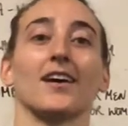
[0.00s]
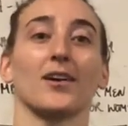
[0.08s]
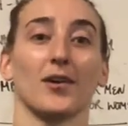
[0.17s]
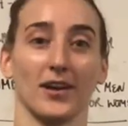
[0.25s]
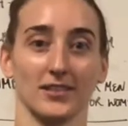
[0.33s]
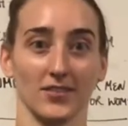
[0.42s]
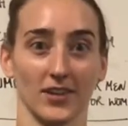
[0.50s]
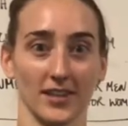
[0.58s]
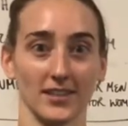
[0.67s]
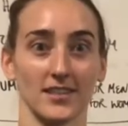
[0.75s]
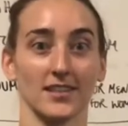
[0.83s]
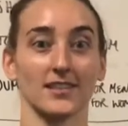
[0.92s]

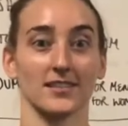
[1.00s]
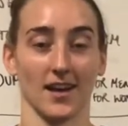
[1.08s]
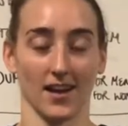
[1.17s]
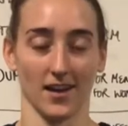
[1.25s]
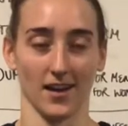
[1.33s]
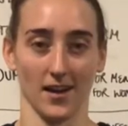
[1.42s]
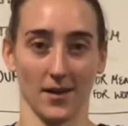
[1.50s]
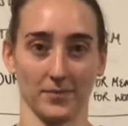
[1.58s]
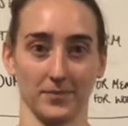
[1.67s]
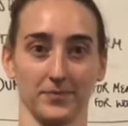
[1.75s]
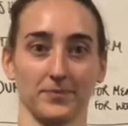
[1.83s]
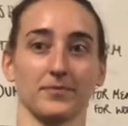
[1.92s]
CrossFit.com
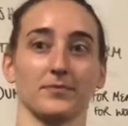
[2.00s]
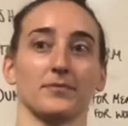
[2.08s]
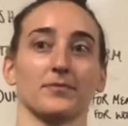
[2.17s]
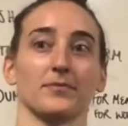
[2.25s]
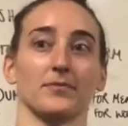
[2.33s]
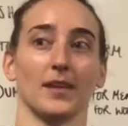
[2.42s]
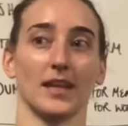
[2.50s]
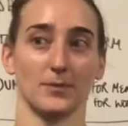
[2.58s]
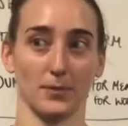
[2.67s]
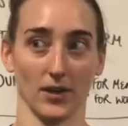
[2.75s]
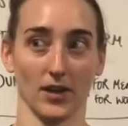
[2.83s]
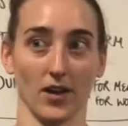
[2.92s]
is
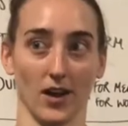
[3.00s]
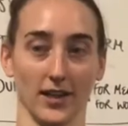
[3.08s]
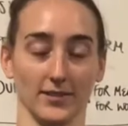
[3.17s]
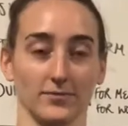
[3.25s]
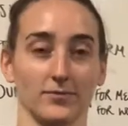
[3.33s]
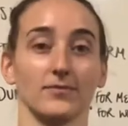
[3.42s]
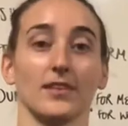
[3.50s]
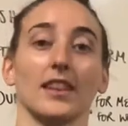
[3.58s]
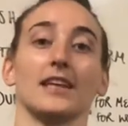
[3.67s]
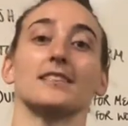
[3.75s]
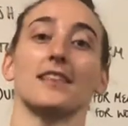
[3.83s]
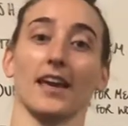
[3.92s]
putting on
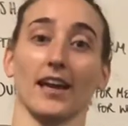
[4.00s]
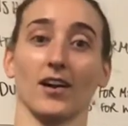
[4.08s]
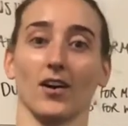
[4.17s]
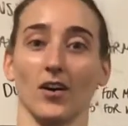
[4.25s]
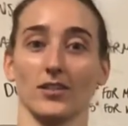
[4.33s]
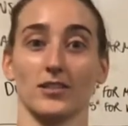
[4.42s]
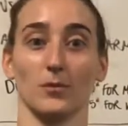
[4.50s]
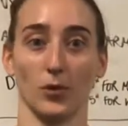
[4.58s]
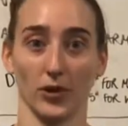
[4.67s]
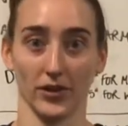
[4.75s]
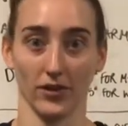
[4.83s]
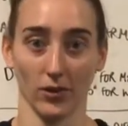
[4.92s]
this thing called
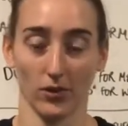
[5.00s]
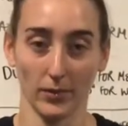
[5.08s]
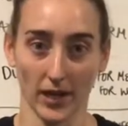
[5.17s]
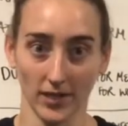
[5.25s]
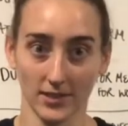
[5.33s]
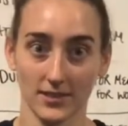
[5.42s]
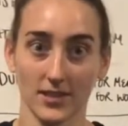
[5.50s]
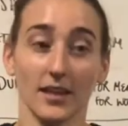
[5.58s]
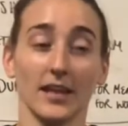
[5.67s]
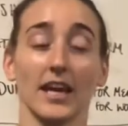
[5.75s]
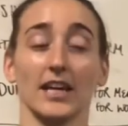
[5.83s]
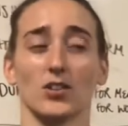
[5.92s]
Support Your Local Box.
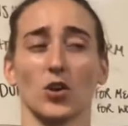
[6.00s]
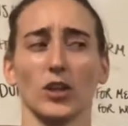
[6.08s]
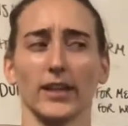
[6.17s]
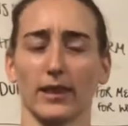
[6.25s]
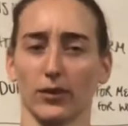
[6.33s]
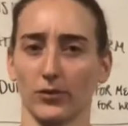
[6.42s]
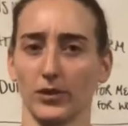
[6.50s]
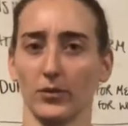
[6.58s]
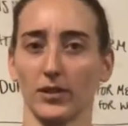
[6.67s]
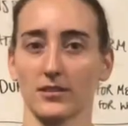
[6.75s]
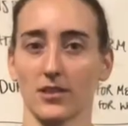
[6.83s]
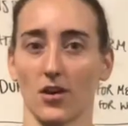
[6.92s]
It's only 3
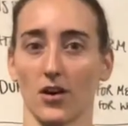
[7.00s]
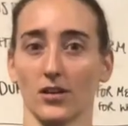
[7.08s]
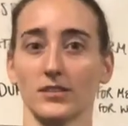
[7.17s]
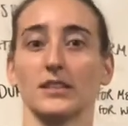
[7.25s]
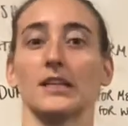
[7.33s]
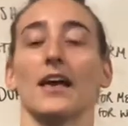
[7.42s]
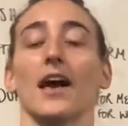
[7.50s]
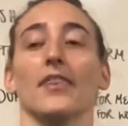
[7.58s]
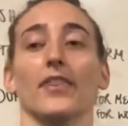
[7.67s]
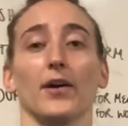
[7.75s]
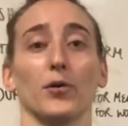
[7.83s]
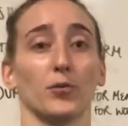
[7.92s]
weeks long, and
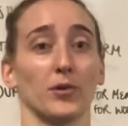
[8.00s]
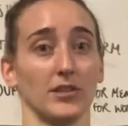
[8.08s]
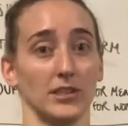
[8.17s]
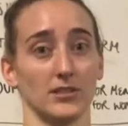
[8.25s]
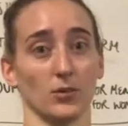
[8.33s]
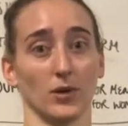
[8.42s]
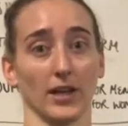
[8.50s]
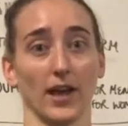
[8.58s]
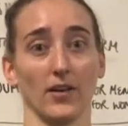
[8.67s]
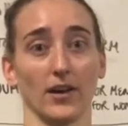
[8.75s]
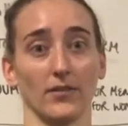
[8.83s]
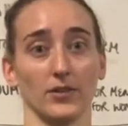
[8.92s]
they'll release a
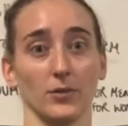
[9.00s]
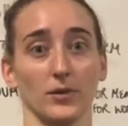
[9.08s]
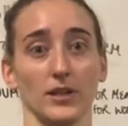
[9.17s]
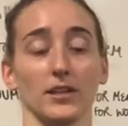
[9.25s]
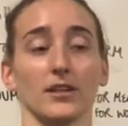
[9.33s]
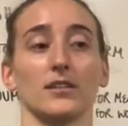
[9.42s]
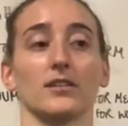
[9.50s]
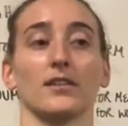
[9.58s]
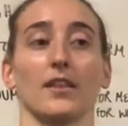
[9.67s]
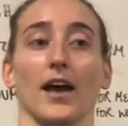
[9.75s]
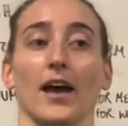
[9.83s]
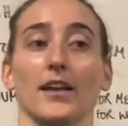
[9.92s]
workout every week
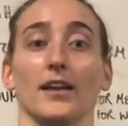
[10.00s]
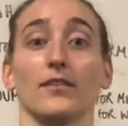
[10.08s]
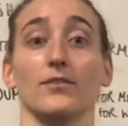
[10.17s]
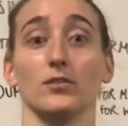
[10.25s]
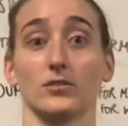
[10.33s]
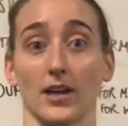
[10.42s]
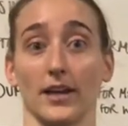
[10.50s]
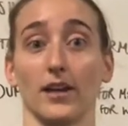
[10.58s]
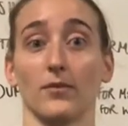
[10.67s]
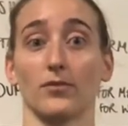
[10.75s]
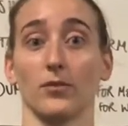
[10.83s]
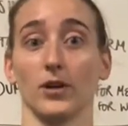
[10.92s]
that if you sign up
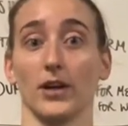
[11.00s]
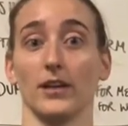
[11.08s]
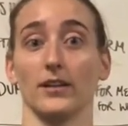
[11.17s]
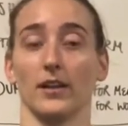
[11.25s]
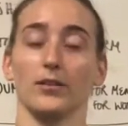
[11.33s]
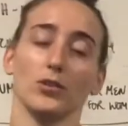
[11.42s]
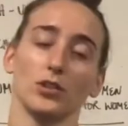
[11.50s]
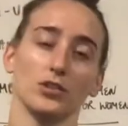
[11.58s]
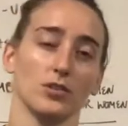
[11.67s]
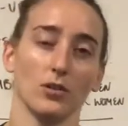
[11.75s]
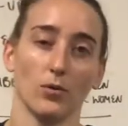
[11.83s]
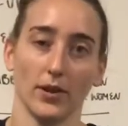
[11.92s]
for it, you can do
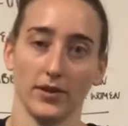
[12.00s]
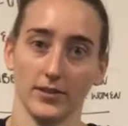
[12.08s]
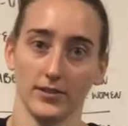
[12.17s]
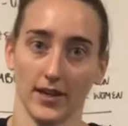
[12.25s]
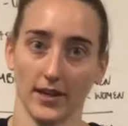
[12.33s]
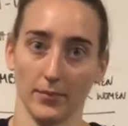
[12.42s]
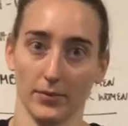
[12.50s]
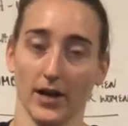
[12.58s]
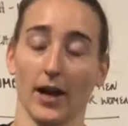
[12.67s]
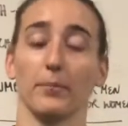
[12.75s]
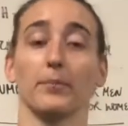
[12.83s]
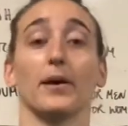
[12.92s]
it whether you sign up or not,
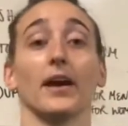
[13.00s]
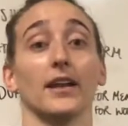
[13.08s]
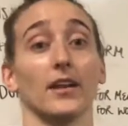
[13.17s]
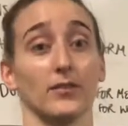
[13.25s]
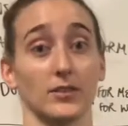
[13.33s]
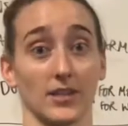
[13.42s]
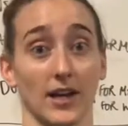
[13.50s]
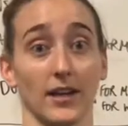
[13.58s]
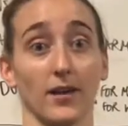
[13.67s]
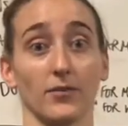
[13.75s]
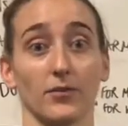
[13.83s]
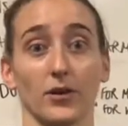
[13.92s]
but if you sign
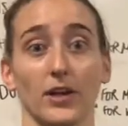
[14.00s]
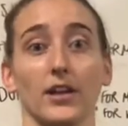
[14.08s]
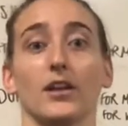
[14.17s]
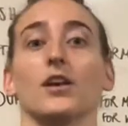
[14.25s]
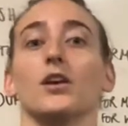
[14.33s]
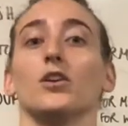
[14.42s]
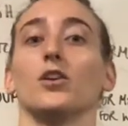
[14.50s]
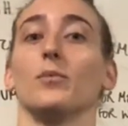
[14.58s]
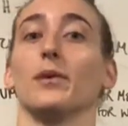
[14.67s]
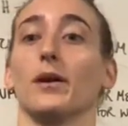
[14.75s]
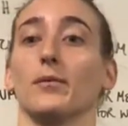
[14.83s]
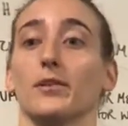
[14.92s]
up for it, you'll
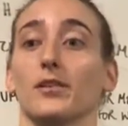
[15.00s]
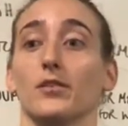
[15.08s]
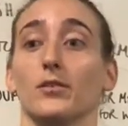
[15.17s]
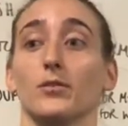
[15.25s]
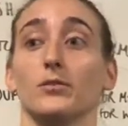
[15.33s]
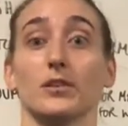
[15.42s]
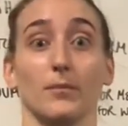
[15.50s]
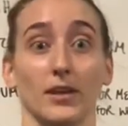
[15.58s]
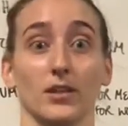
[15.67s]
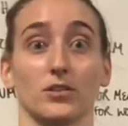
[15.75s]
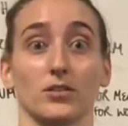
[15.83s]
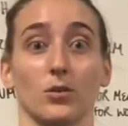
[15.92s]
be able to submit
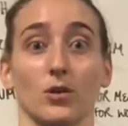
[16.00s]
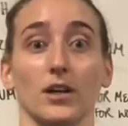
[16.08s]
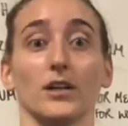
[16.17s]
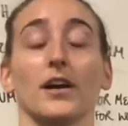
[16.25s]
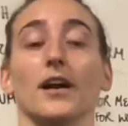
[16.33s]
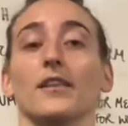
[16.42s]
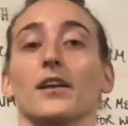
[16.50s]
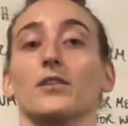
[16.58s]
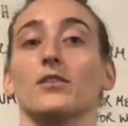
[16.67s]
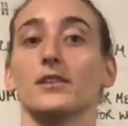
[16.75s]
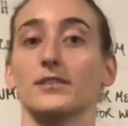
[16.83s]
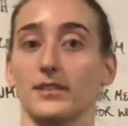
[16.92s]
your score, and then you
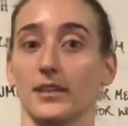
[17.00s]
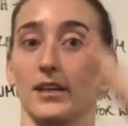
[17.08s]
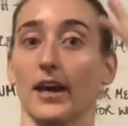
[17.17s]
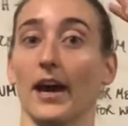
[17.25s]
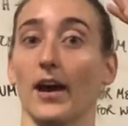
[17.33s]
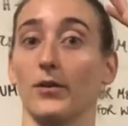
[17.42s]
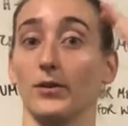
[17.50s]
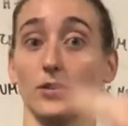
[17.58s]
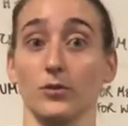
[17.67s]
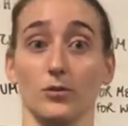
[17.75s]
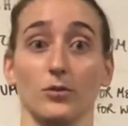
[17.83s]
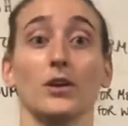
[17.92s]
can see how
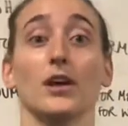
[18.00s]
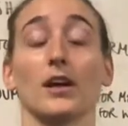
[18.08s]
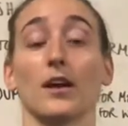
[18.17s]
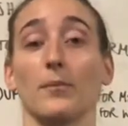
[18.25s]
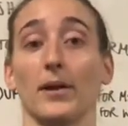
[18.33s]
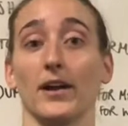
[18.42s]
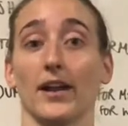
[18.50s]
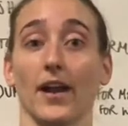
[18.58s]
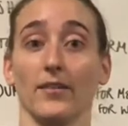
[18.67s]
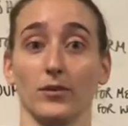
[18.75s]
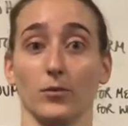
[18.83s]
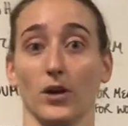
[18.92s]
you compare to
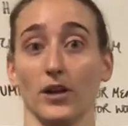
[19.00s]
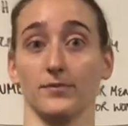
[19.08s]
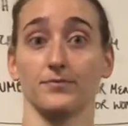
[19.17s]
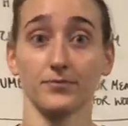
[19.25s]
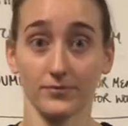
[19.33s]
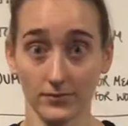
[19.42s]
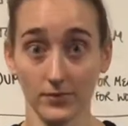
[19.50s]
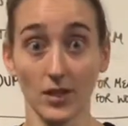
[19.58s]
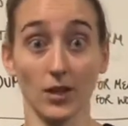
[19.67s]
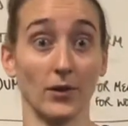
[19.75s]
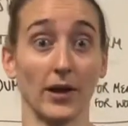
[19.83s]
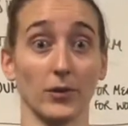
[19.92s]
everyone
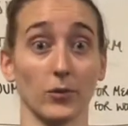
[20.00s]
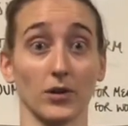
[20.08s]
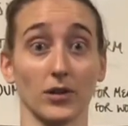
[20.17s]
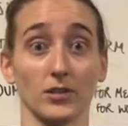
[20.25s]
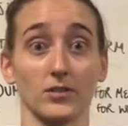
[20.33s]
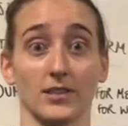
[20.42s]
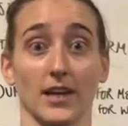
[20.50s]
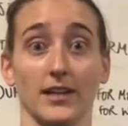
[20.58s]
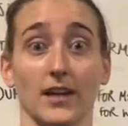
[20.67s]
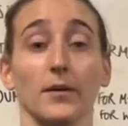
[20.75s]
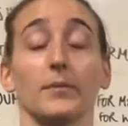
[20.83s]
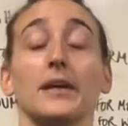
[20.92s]
around the world who signed
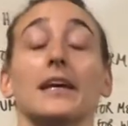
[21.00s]
up.